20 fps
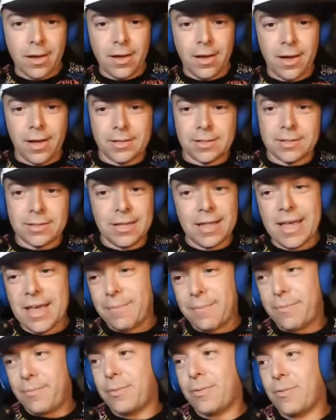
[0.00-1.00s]

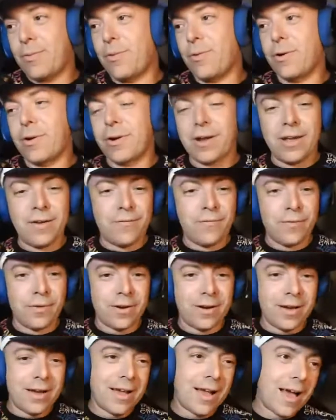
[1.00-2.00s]
asleep, or he
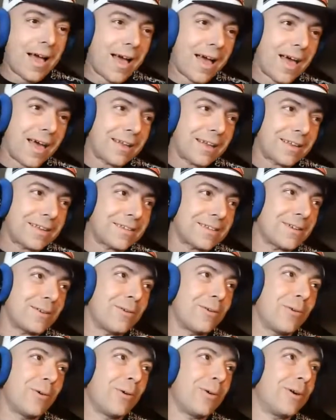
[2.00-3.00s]
forgot,
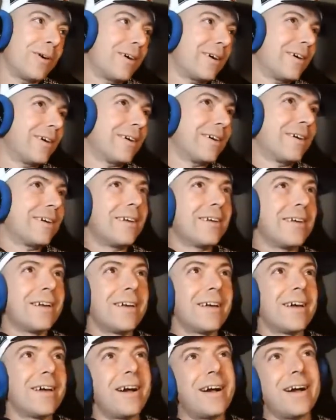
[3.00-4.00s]
or
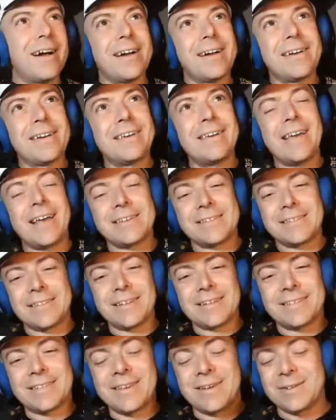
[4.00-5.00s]
he has an
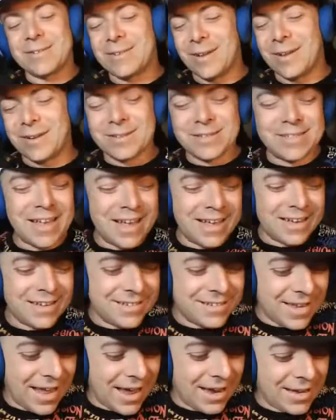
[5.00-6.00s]
excuse. No,
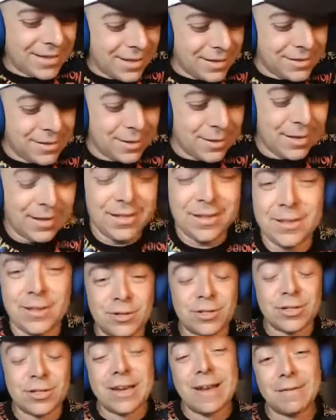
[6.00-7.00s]
Zach doesn't think that
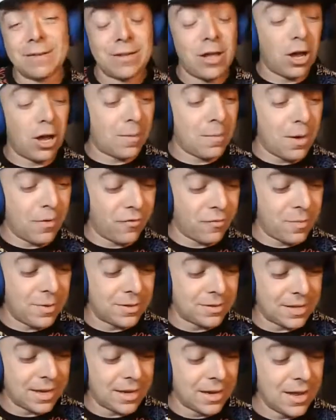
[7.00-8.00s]
there's enough to talk about from
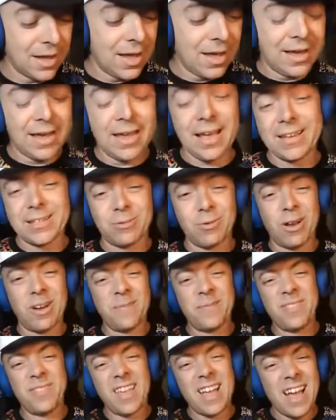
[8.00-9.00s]
his end. Guess what?
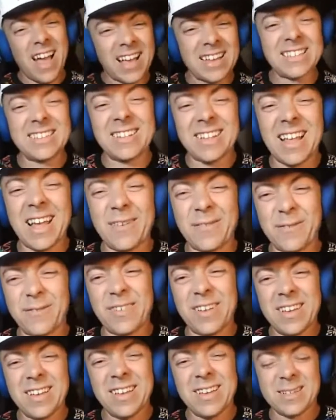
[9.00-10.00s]
I still have
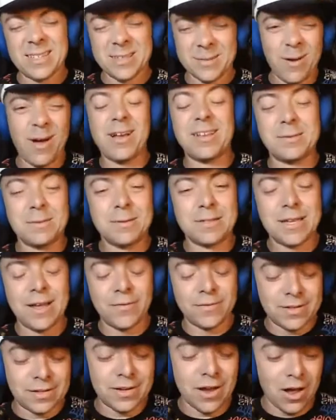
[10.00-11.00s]
some awesome stuff
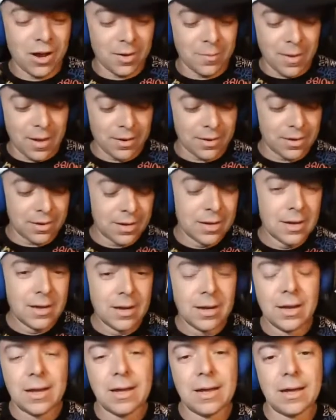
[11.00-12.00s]
to talk about.
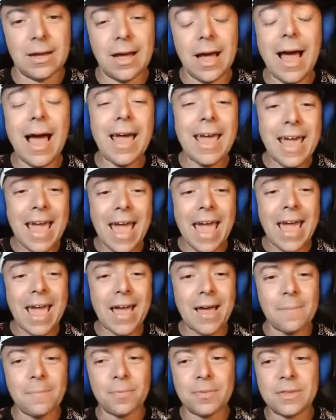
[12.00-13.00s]
I
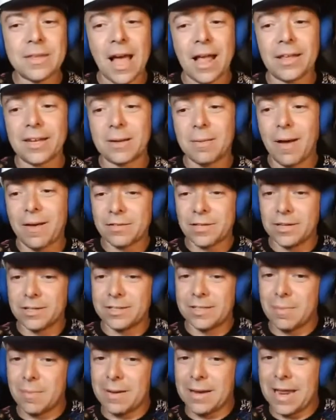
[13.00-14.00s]
am Dolly Domofsky. You can see
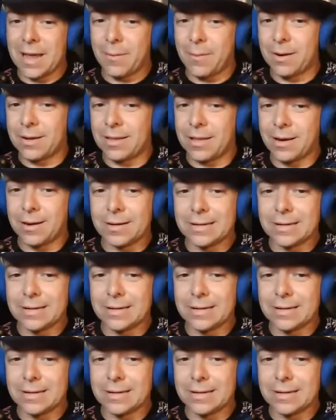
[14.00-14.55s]
my name right there,